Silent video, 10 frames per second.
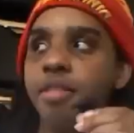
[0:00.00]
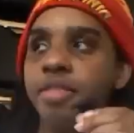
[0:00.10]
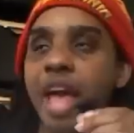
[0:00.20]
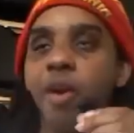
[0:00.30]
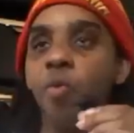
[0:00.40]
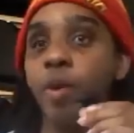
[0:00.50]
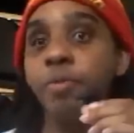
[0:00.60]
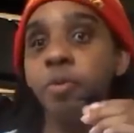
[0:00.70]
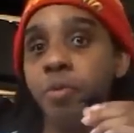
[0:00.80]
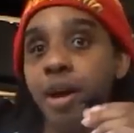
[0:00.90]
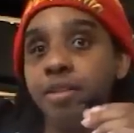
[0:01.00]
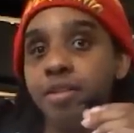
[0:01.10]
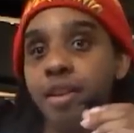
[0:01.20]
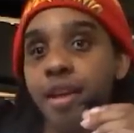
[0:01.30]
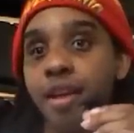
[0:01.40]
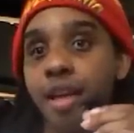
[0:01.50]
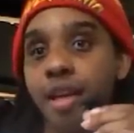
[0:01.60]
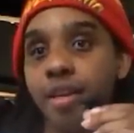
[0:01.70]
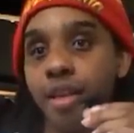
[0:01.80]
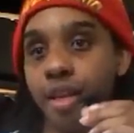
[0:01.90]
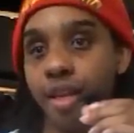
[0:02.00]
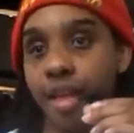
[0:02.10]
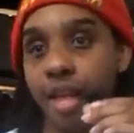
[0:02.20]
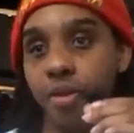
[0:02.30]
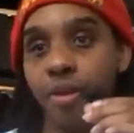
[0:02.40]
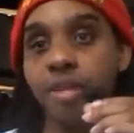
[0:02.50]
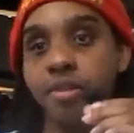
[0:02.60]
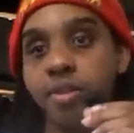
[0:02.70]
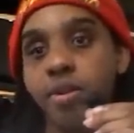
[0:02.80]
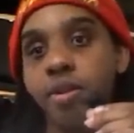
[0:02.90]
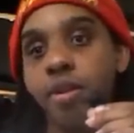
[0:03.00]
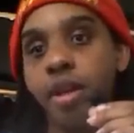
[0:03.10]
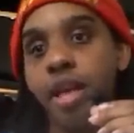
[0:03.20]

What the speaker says: that we would want in a wrestler